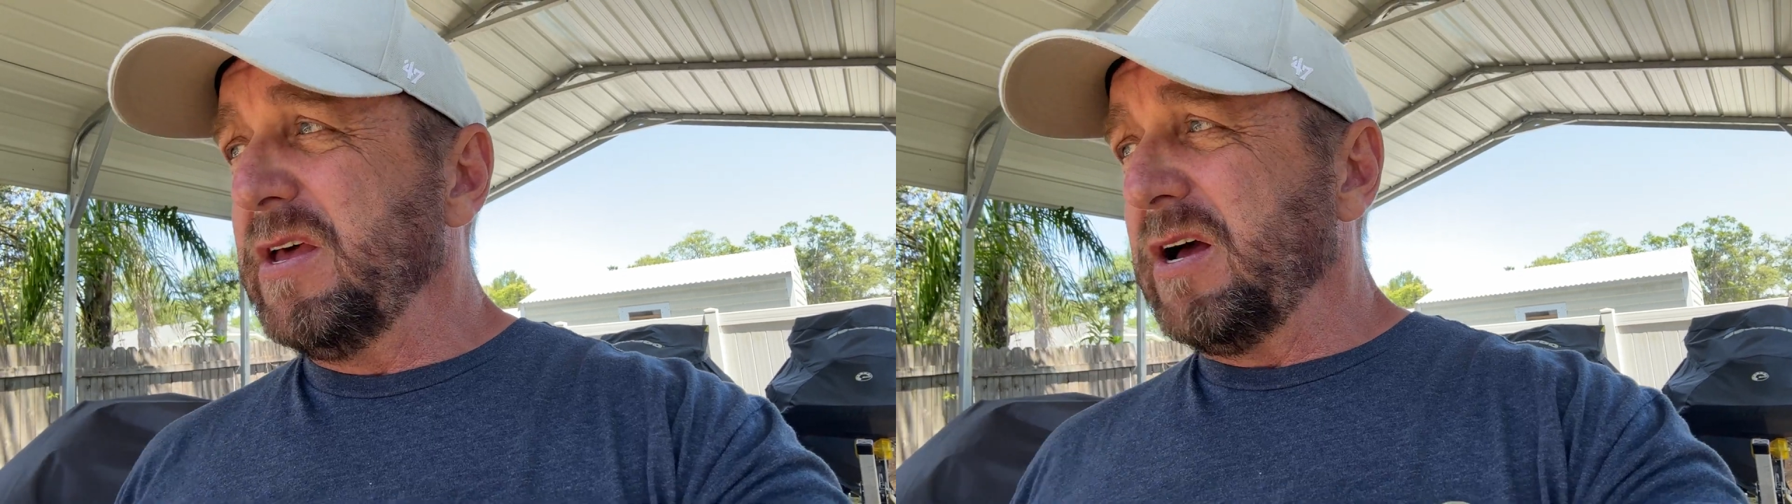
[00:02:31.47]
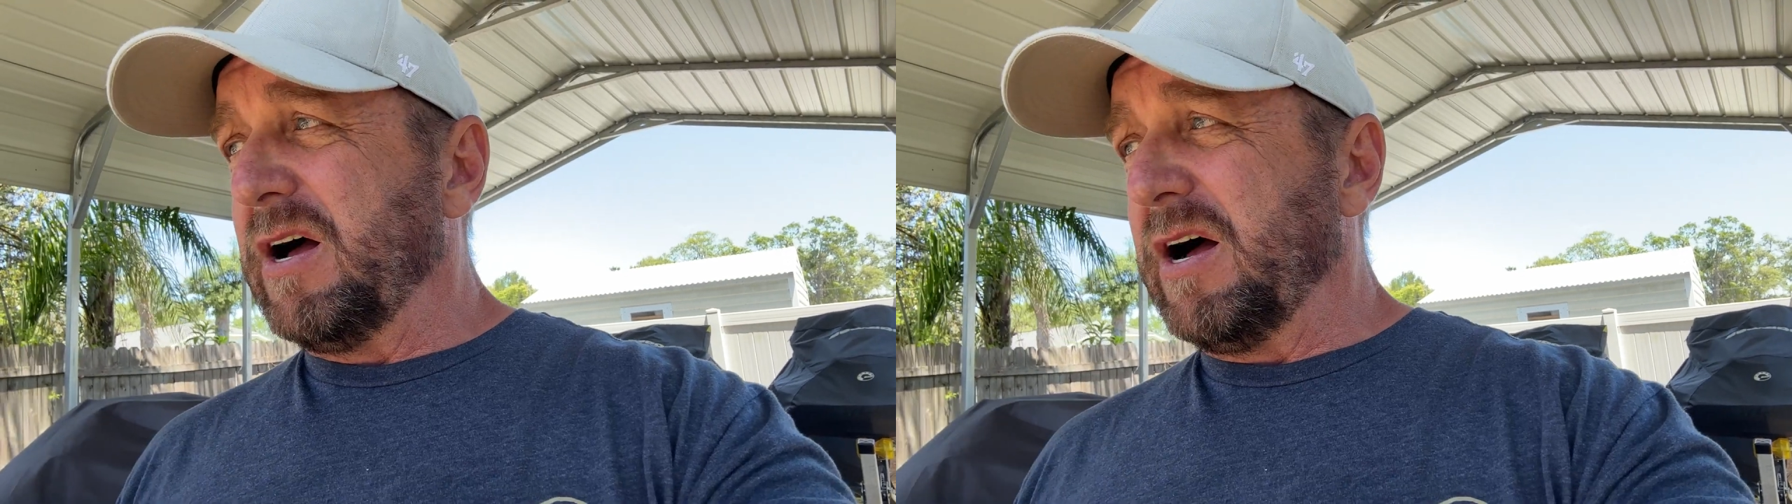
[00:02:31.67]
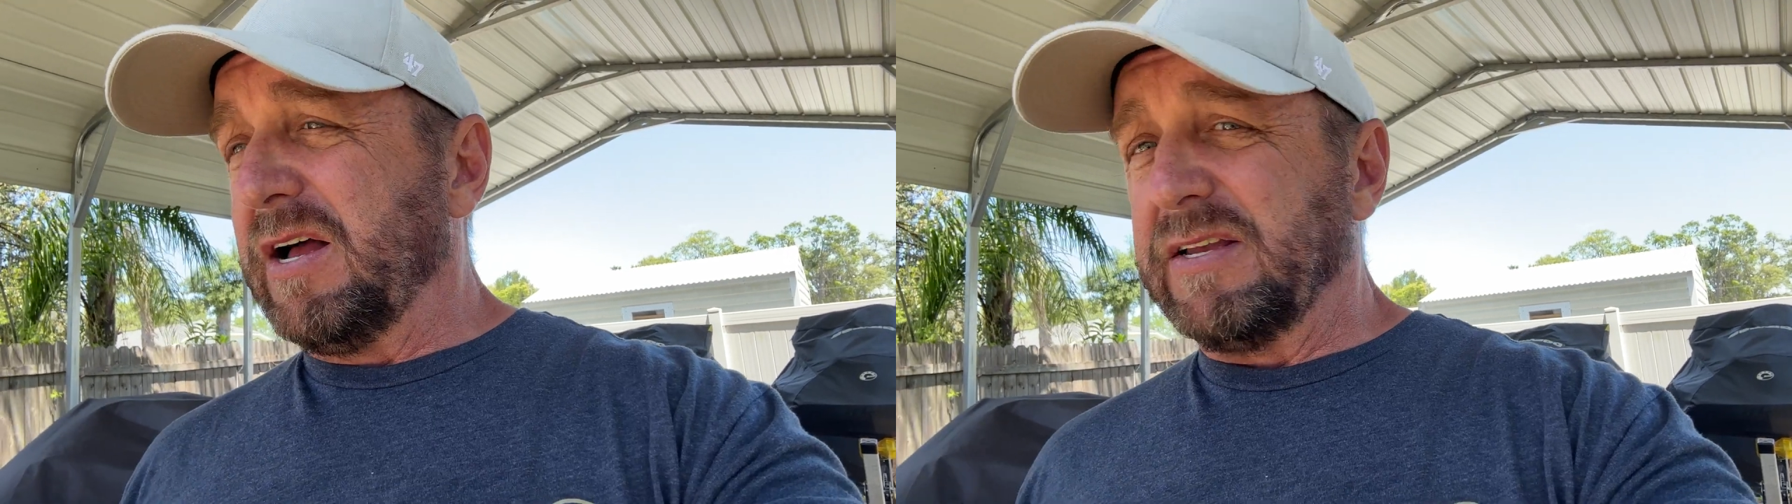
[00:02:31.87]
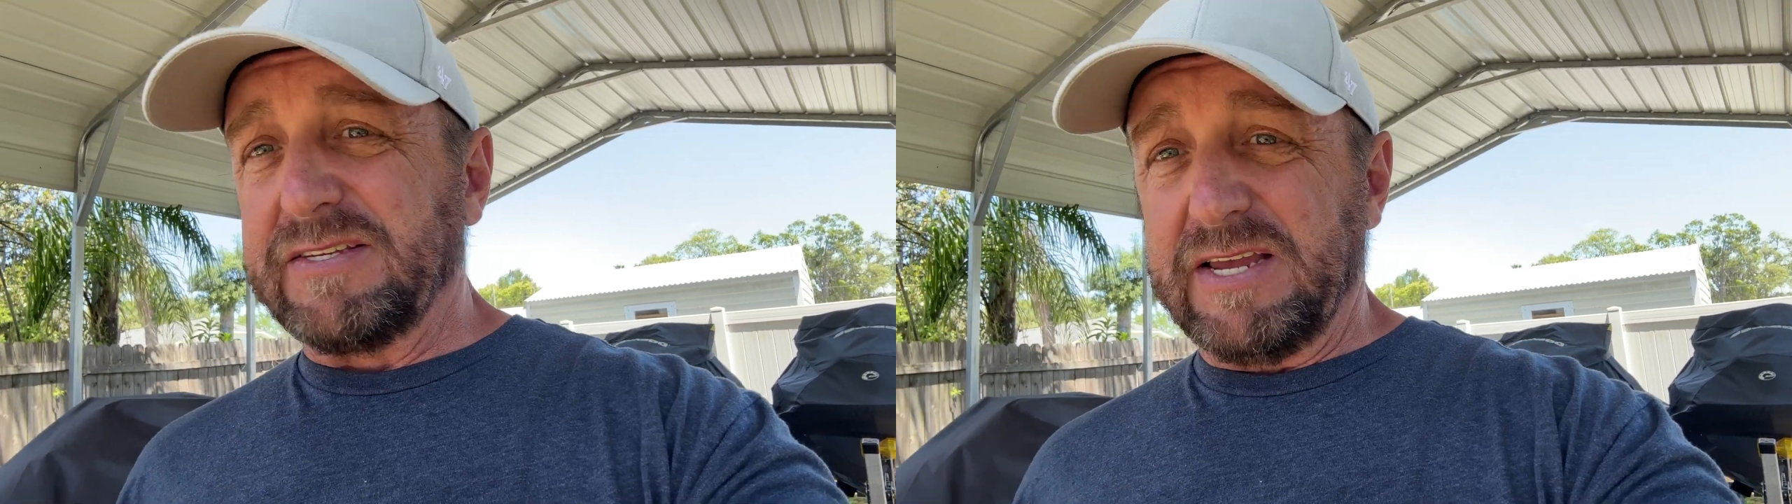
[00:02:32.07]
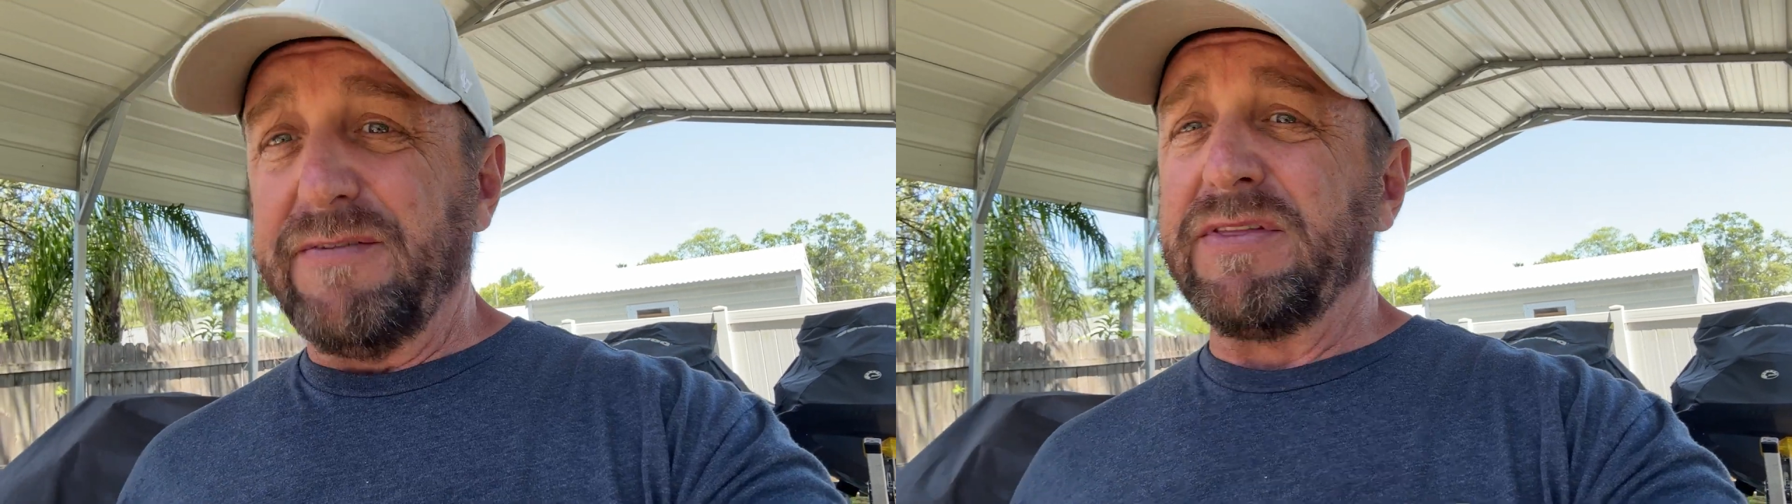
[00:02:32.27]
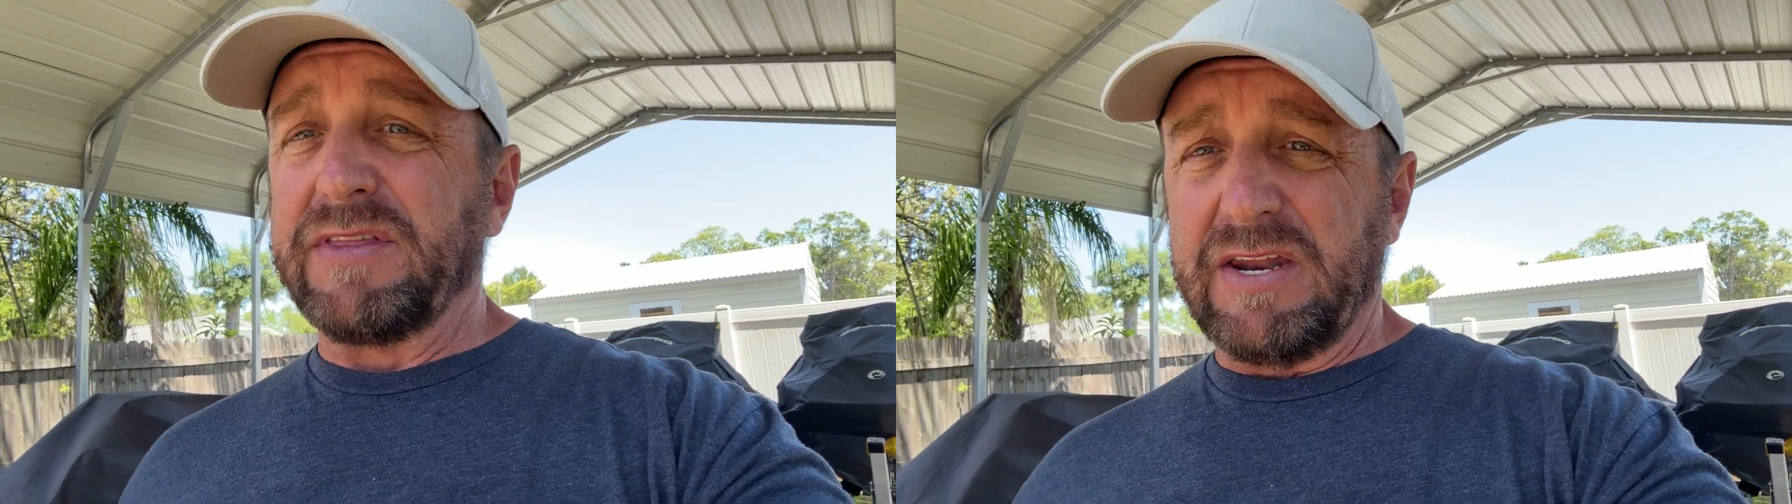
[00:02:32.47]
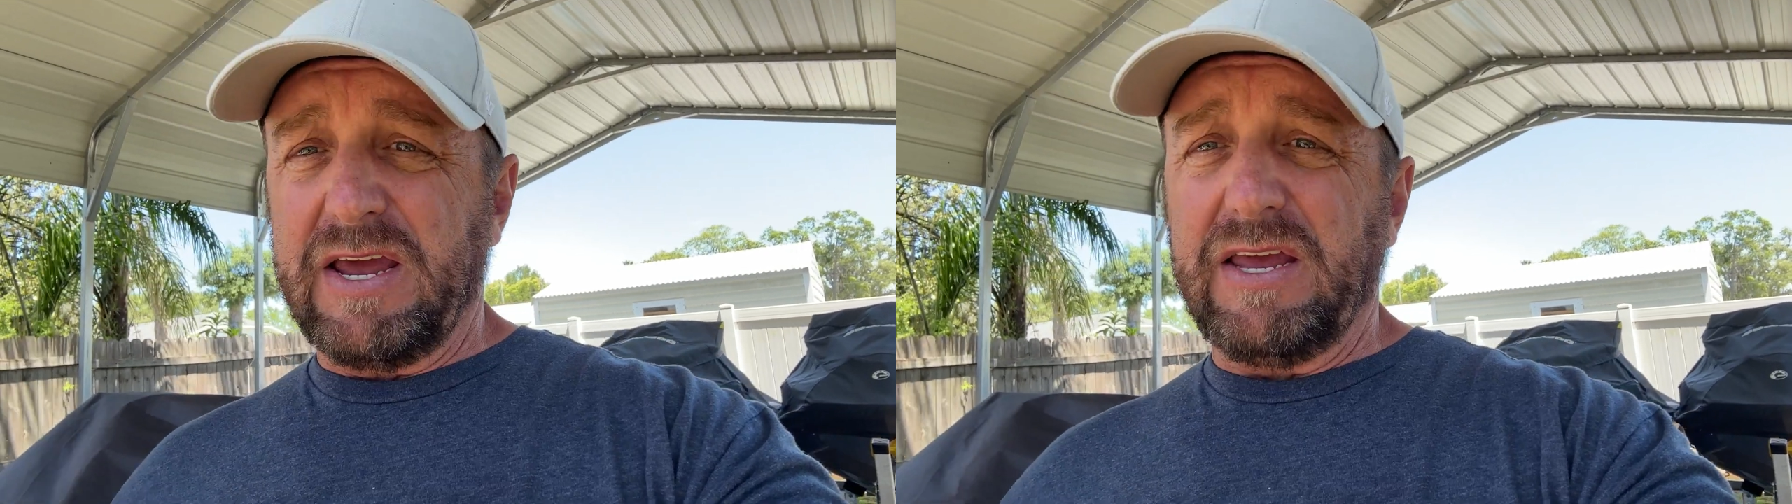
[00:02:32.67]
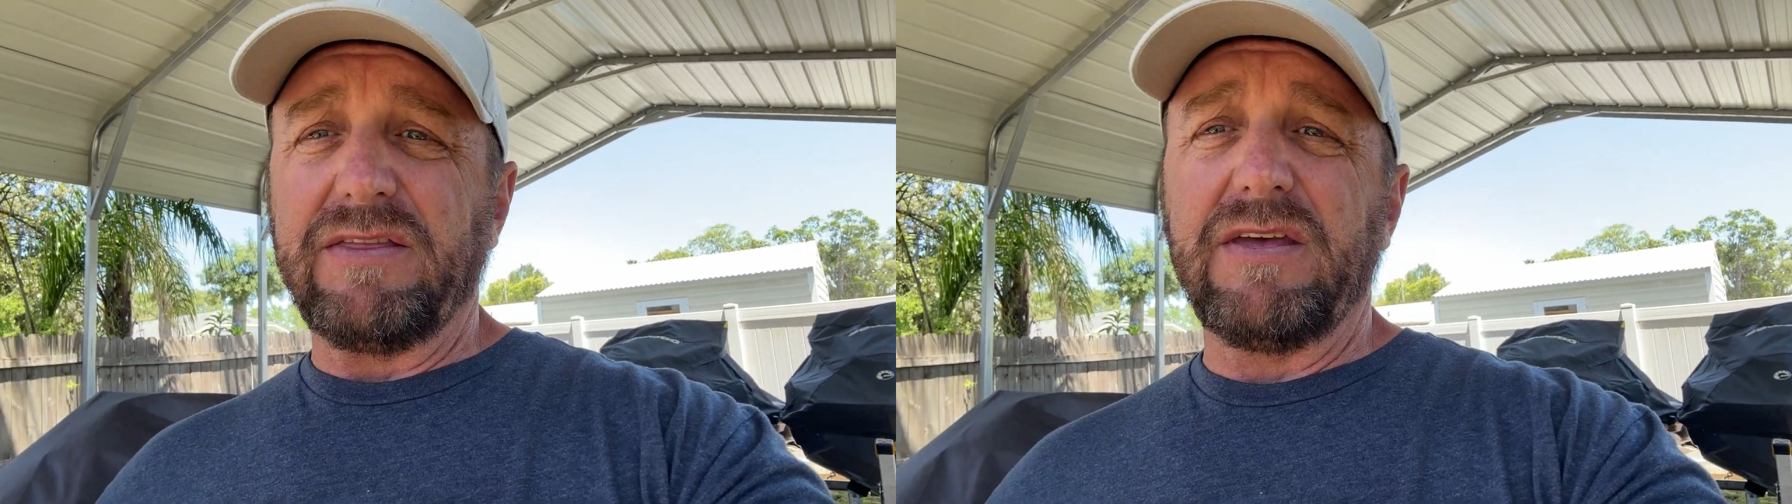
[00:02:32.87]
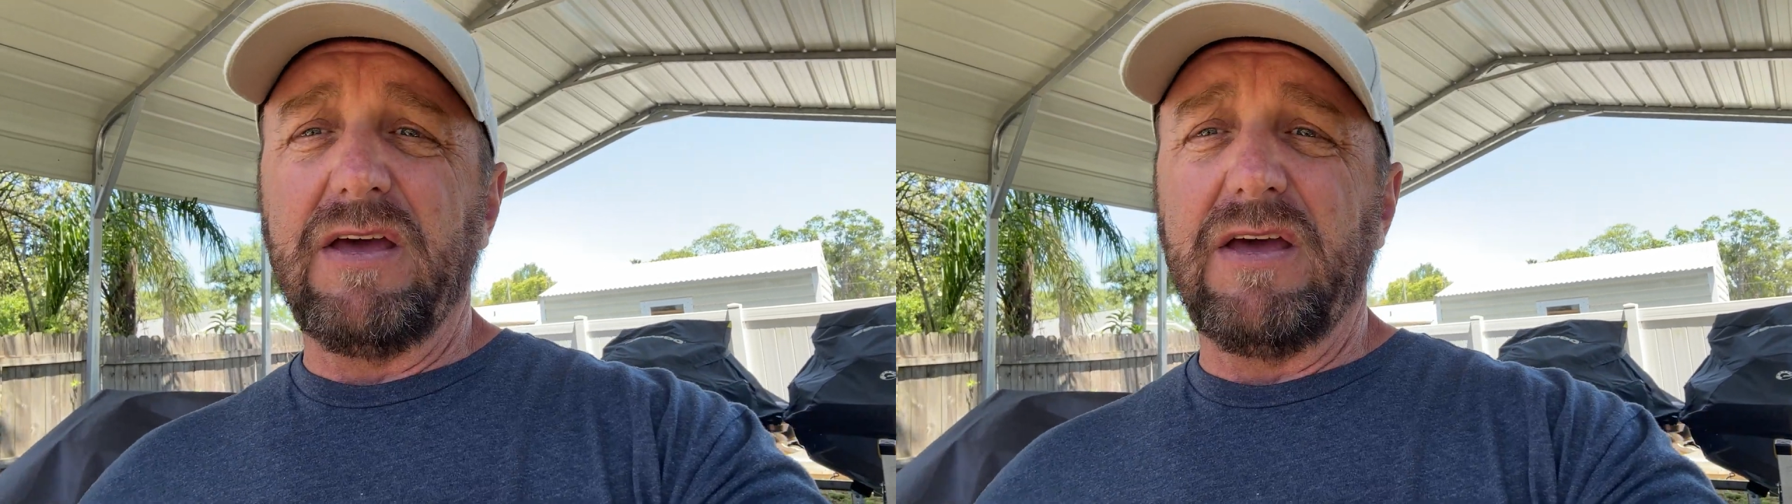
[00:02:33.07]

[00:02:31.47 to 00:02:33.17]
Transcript: 7th and 8th,